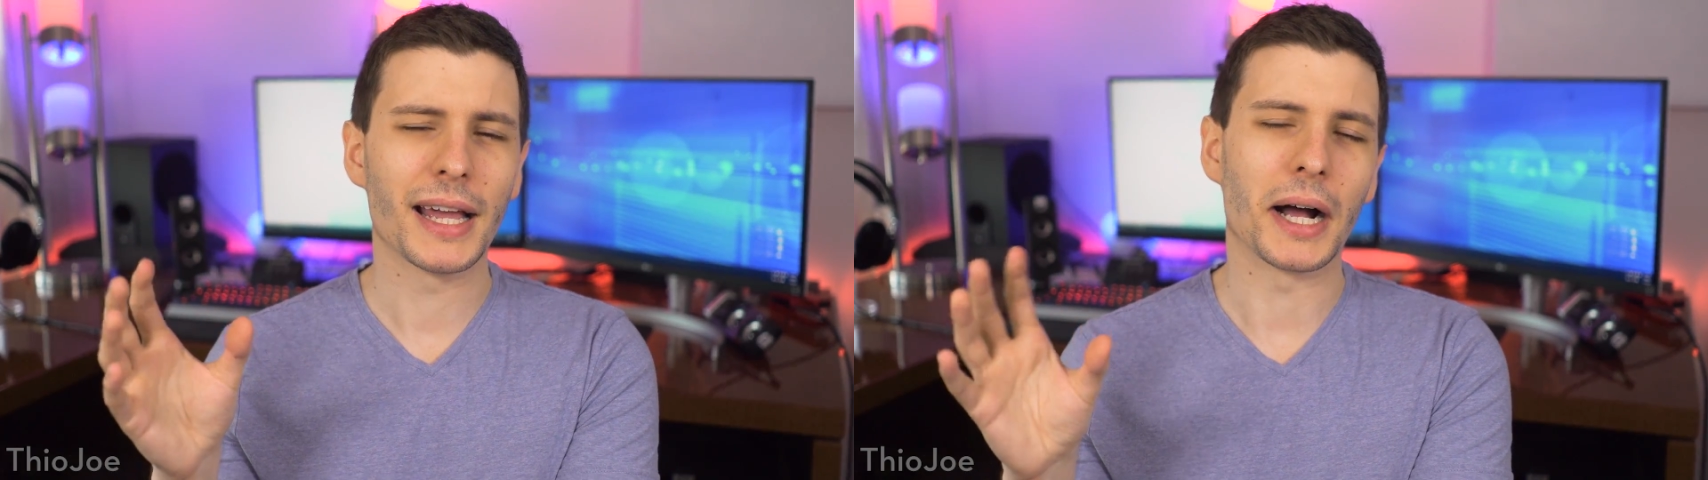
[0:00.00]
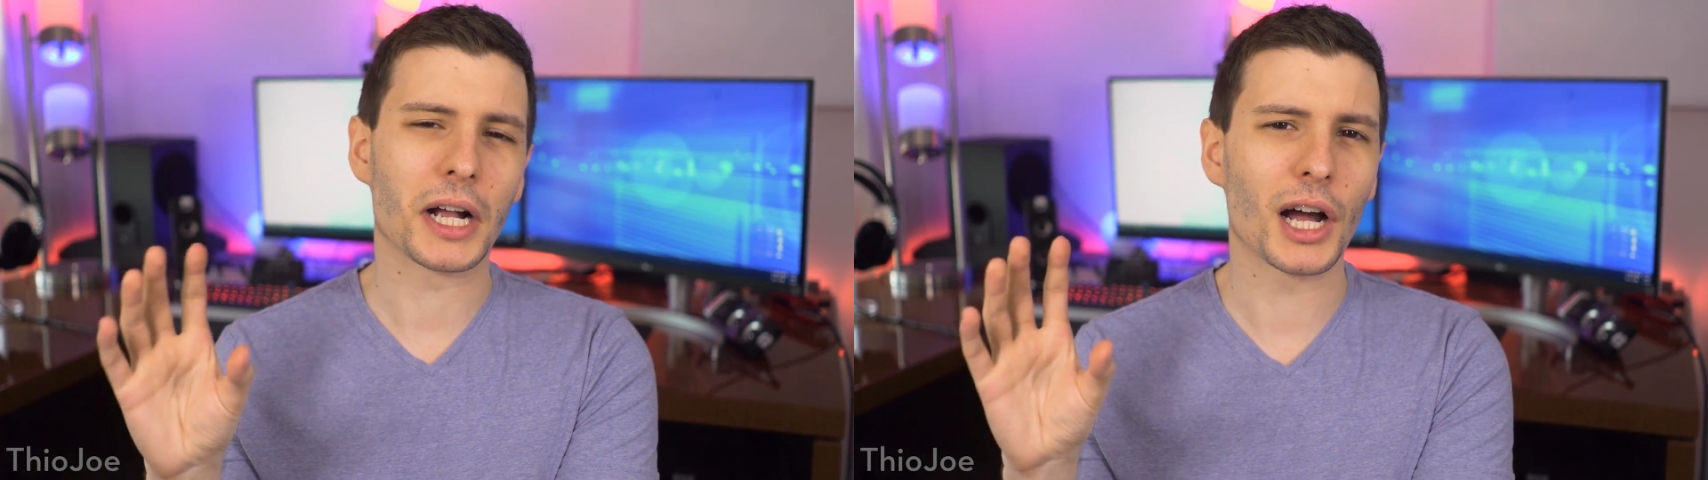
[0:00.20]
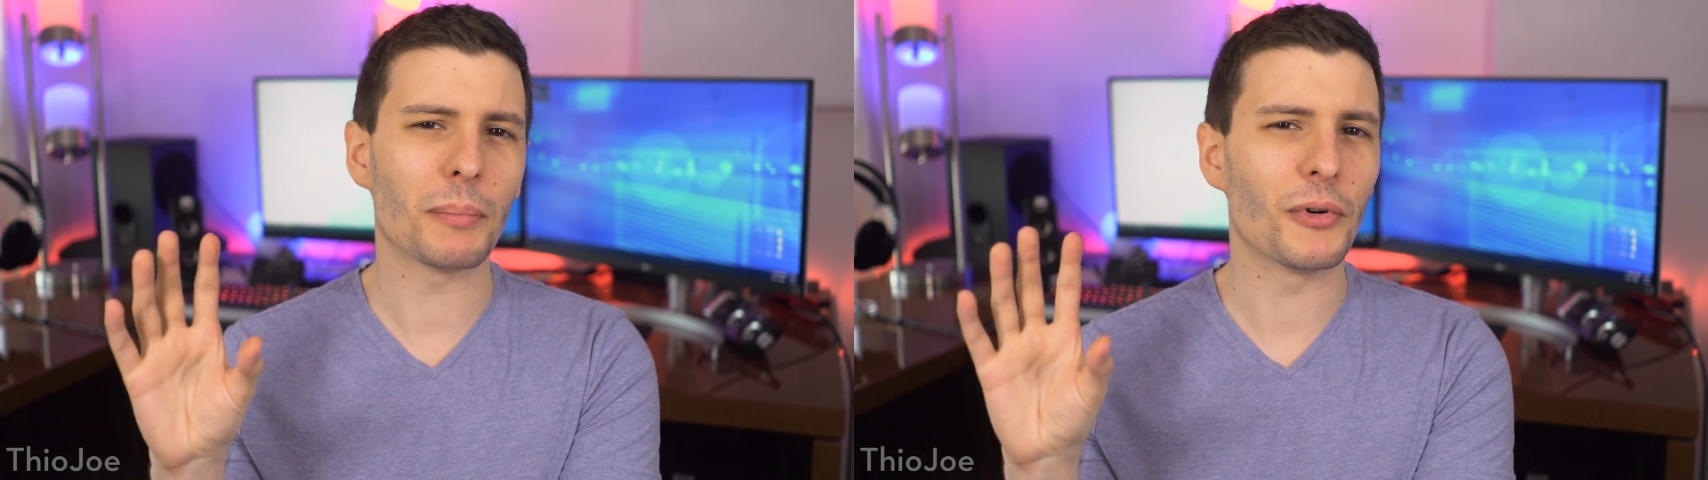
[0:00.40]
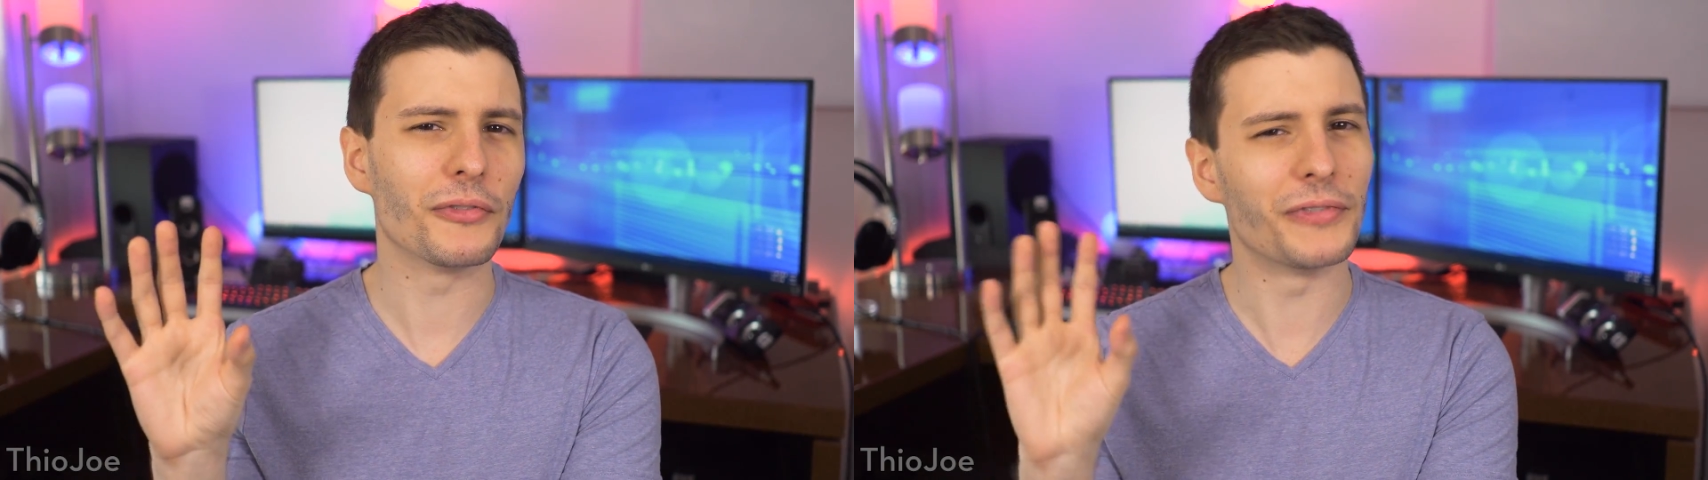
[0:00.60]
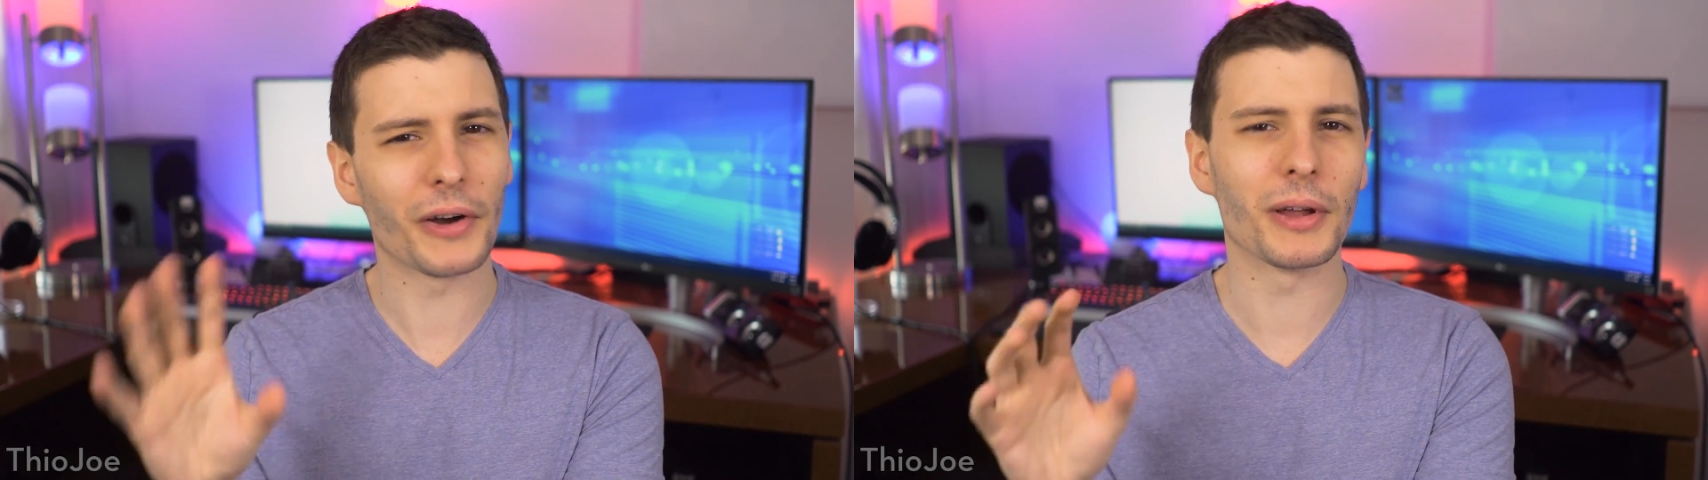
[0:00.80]
a couple
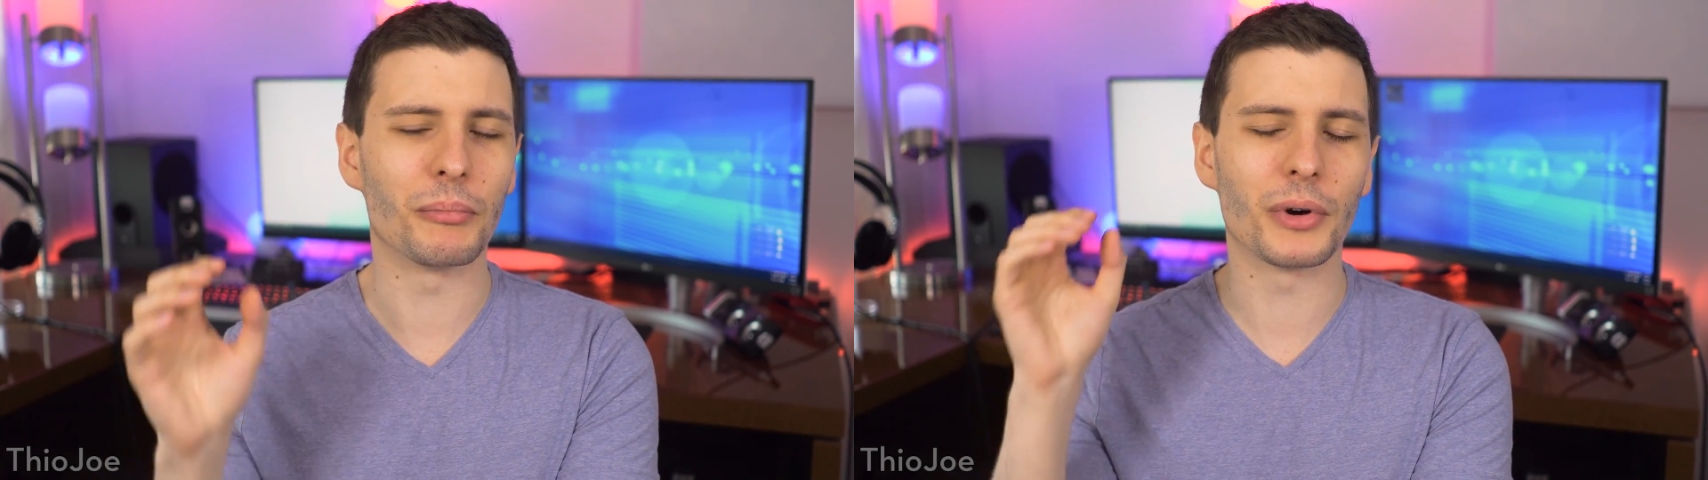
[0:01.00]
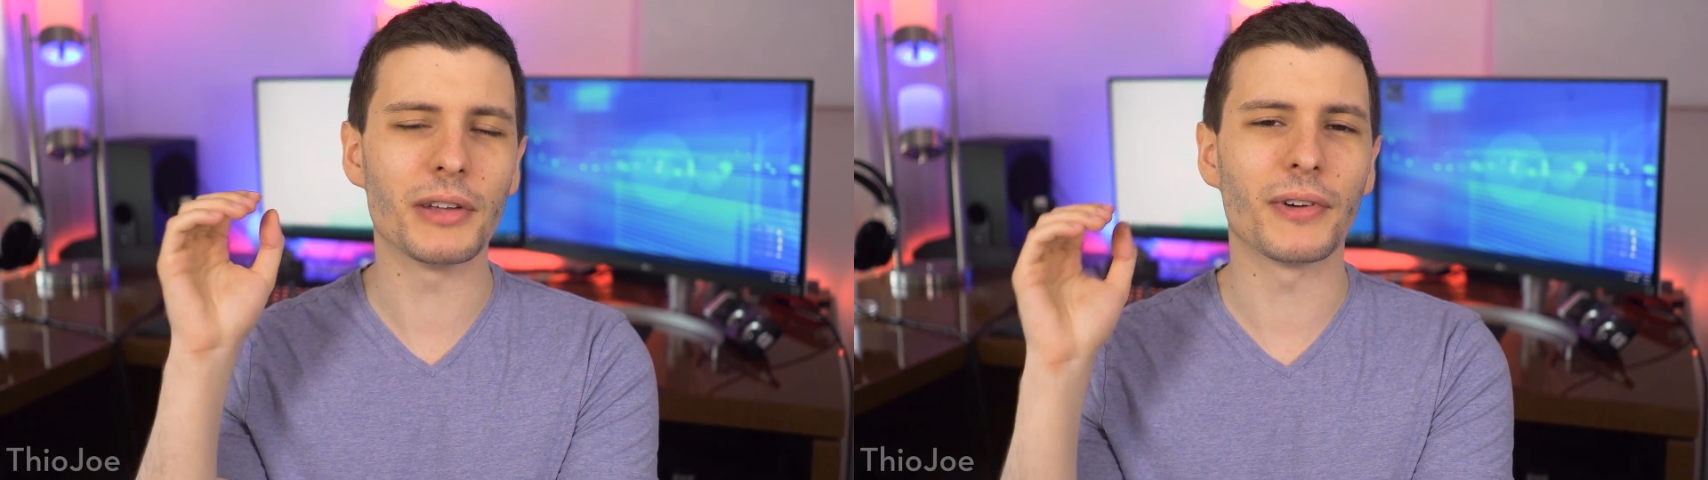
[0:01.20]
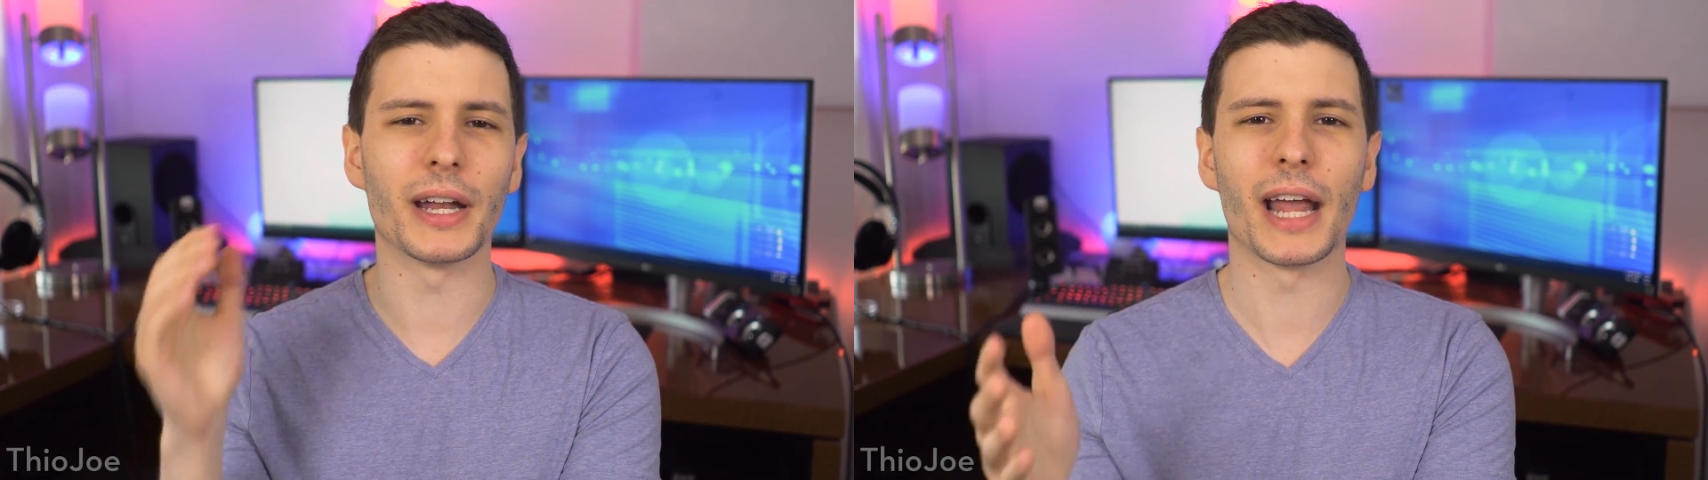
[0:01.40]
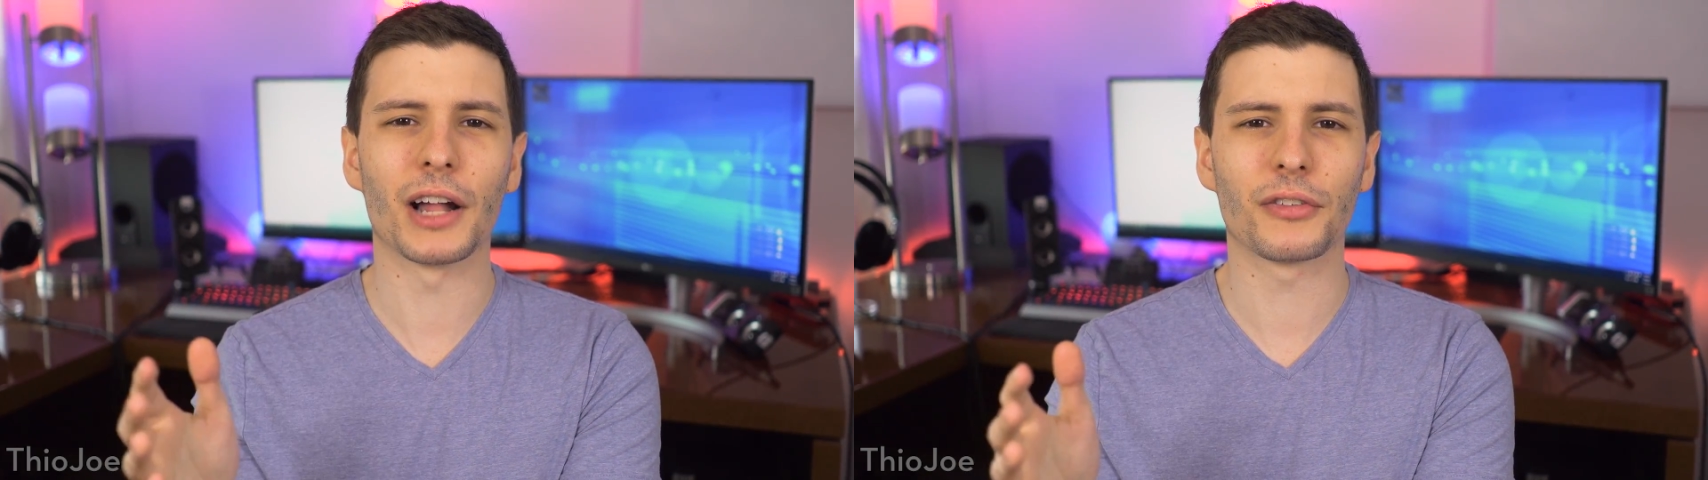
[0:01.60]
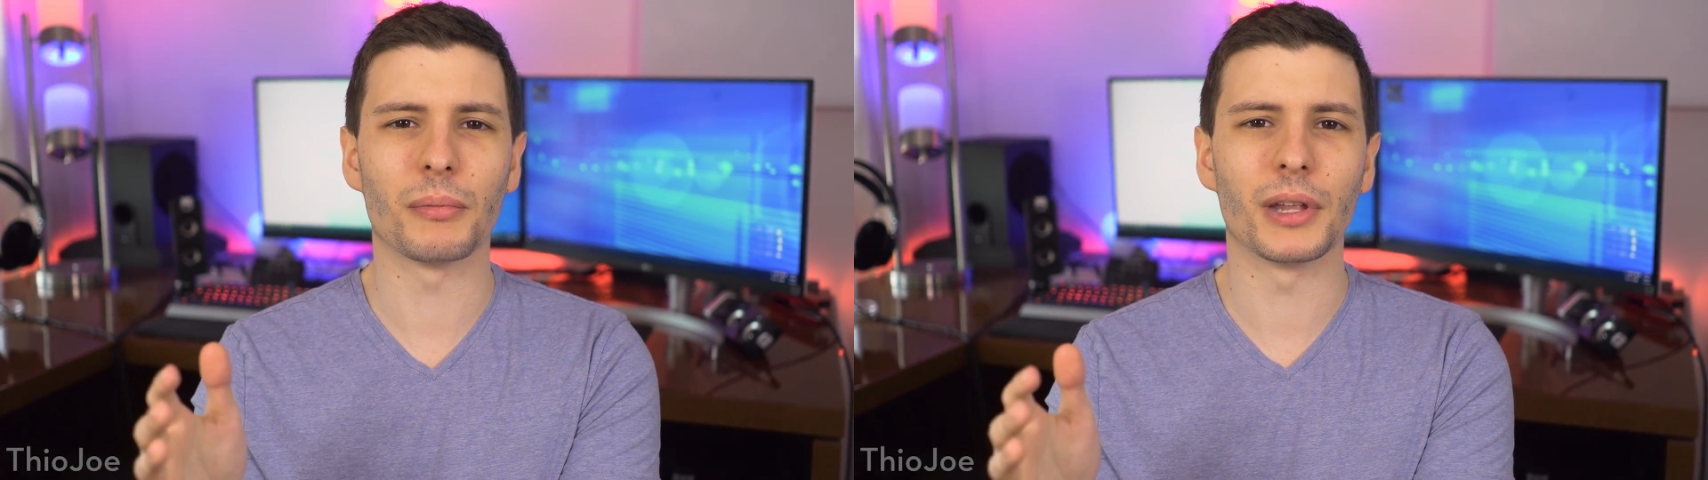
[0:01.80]
very brief
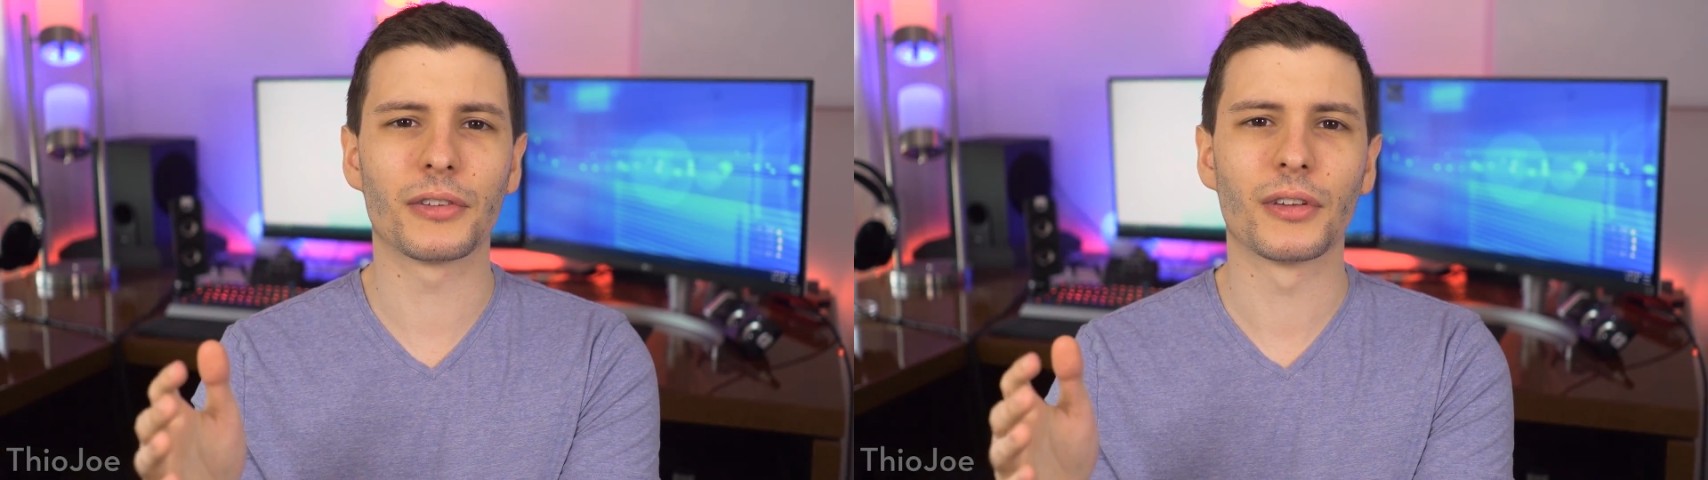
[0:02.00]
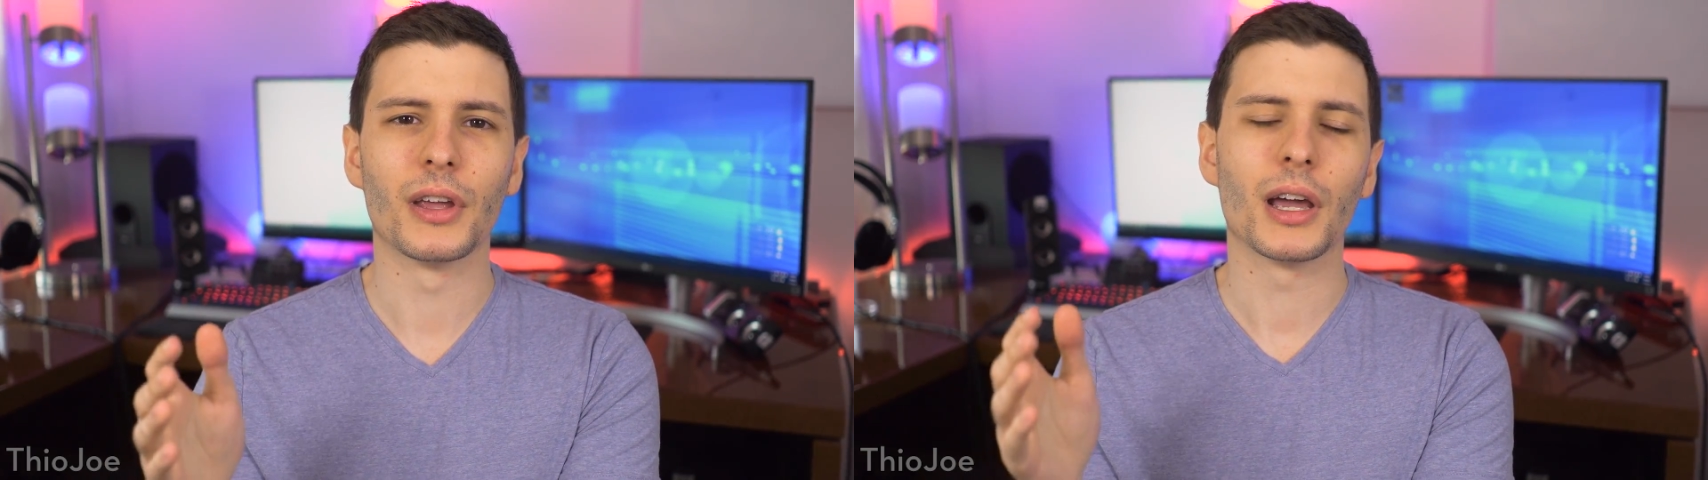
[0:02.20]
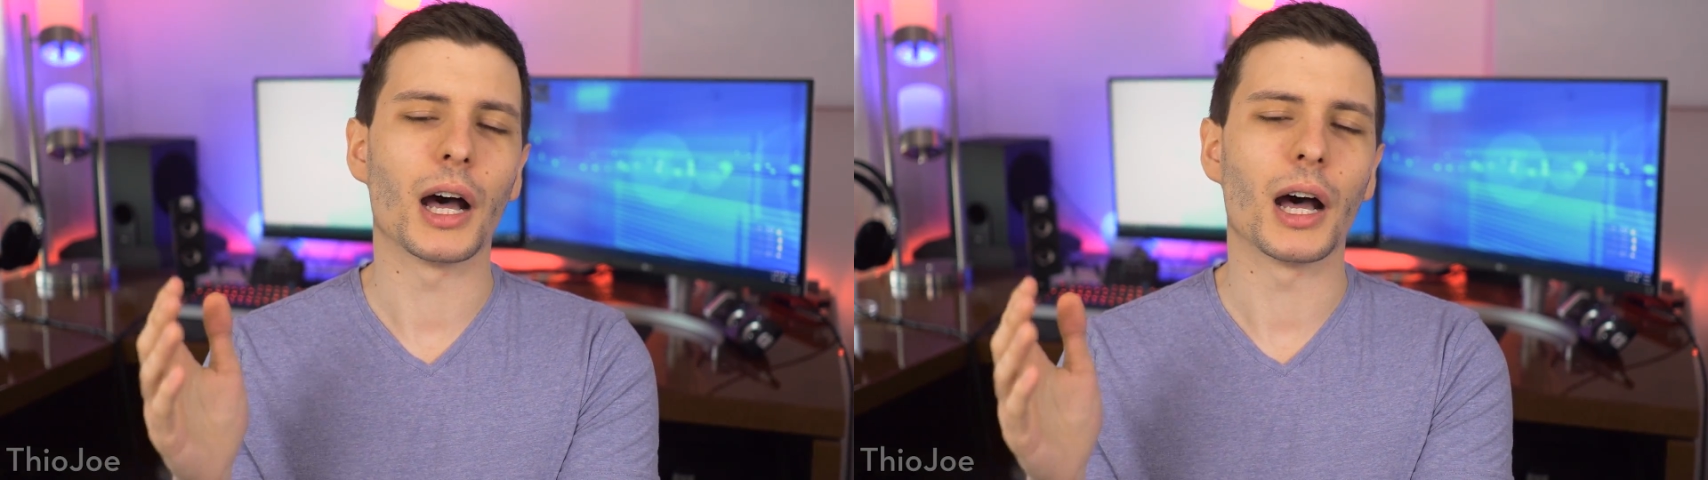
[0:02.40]
announcements